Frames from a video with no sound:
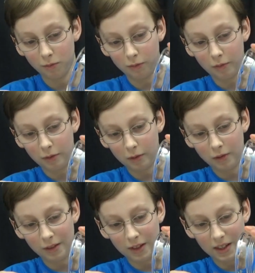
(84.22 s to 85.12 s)

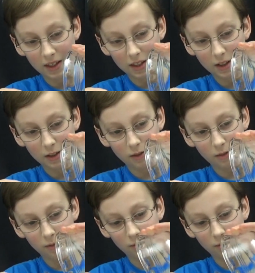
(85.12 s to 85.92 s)
Nothing is said.